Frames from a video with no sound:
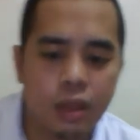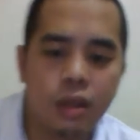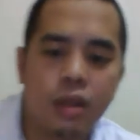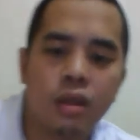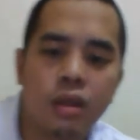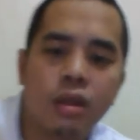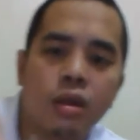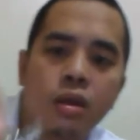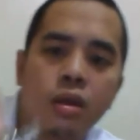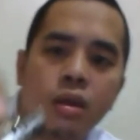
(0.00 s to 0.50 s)

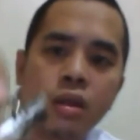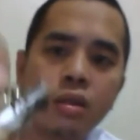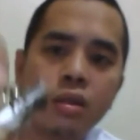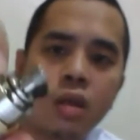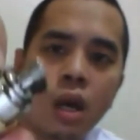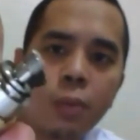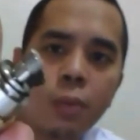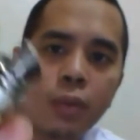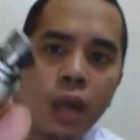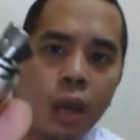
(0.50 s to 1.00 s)
the top
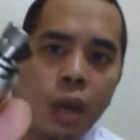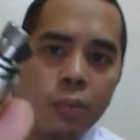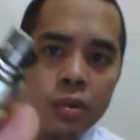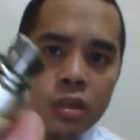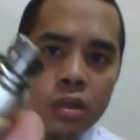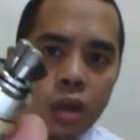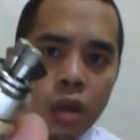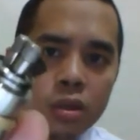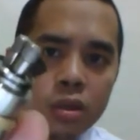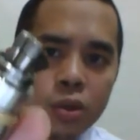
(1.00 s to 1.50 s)
cap is
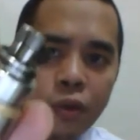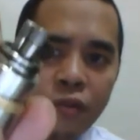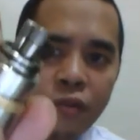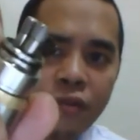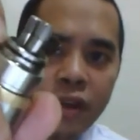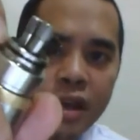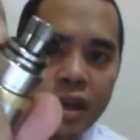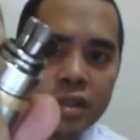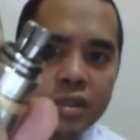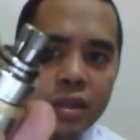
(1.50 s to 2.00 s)
also
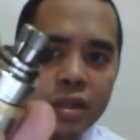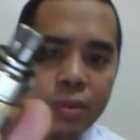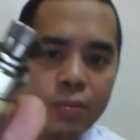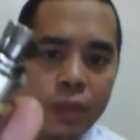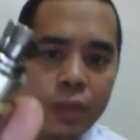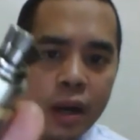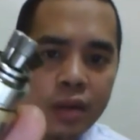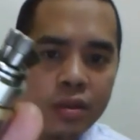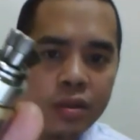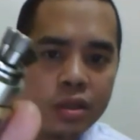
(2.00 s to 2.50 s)
fastened by
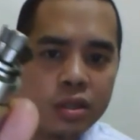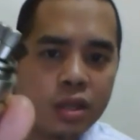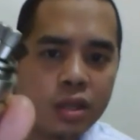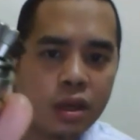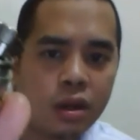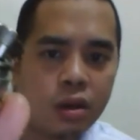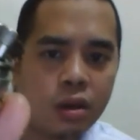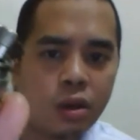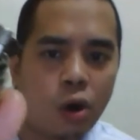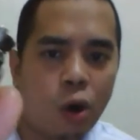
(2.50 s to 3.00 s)
the
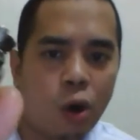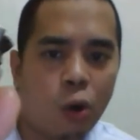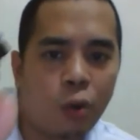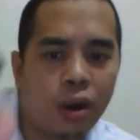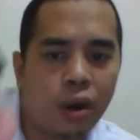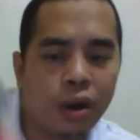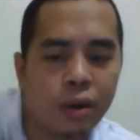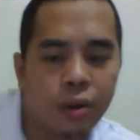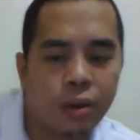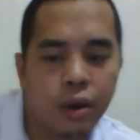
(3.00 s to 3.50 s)
single O-ring.
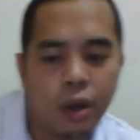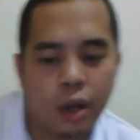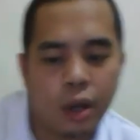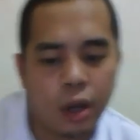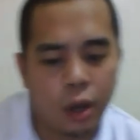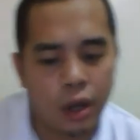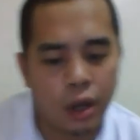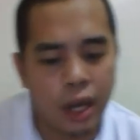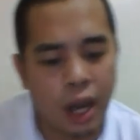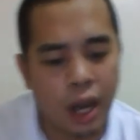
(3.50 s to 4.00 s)

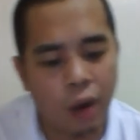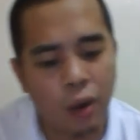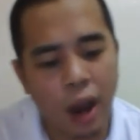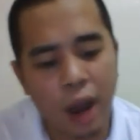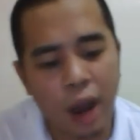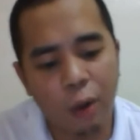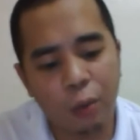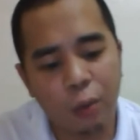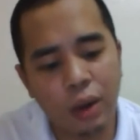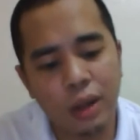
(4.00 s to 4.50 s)
Now, I
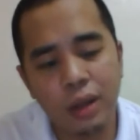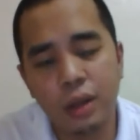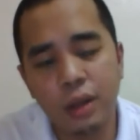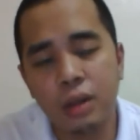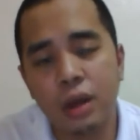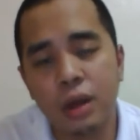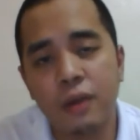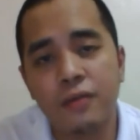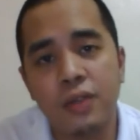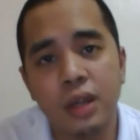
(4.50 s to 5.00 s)
really
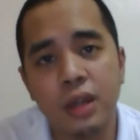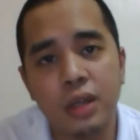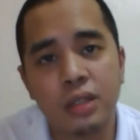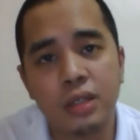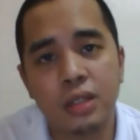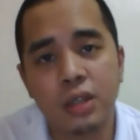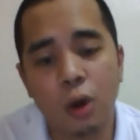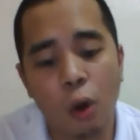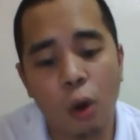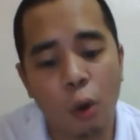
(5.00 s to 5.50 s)
love these
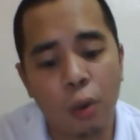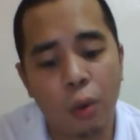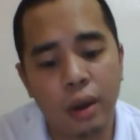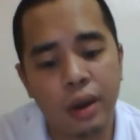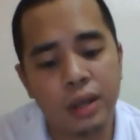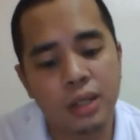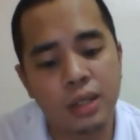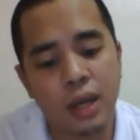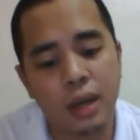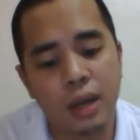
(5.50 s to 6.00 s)
O-ring
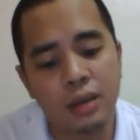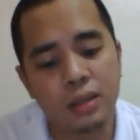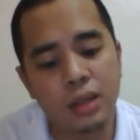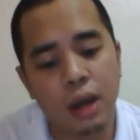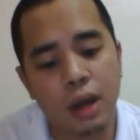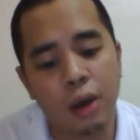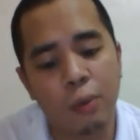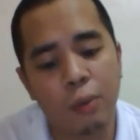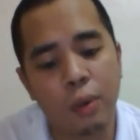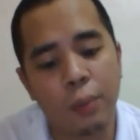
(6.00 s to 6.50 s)
designs on
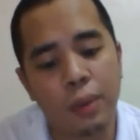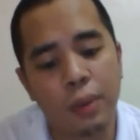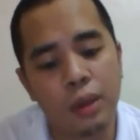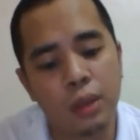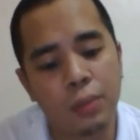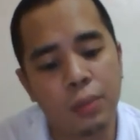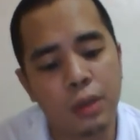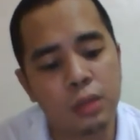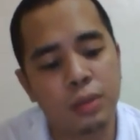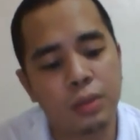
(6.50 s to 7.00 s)

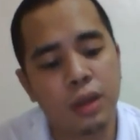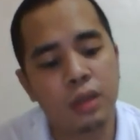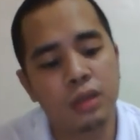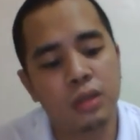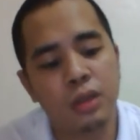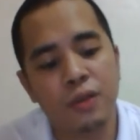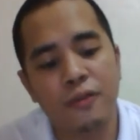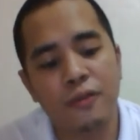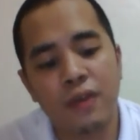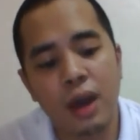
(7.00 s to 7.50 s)
rebuildables because of the
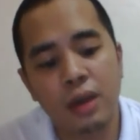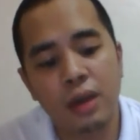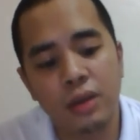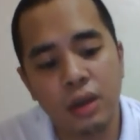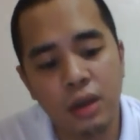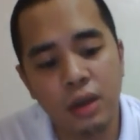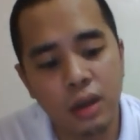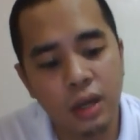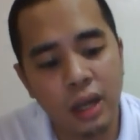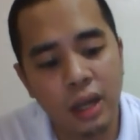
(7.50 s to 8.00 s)
fact that you
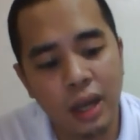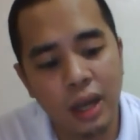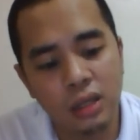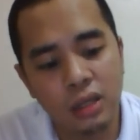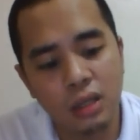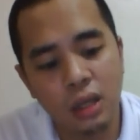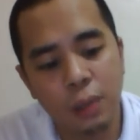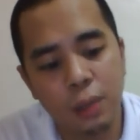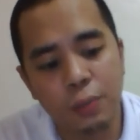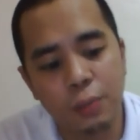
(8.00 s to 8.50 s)
can easily
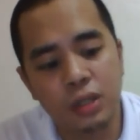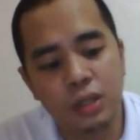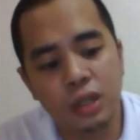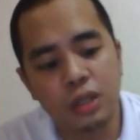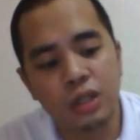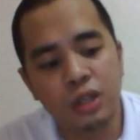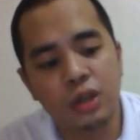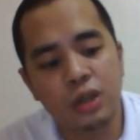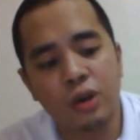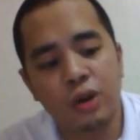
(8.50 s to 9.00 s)
position
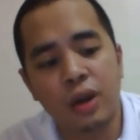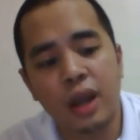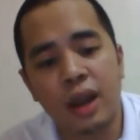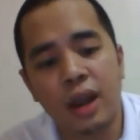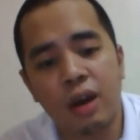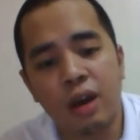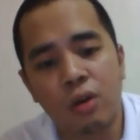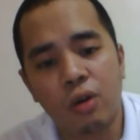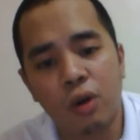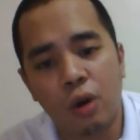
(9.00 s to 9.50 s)
your air
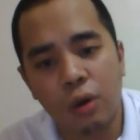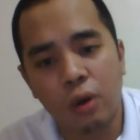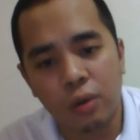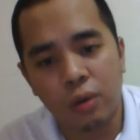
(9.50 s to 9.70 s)
hole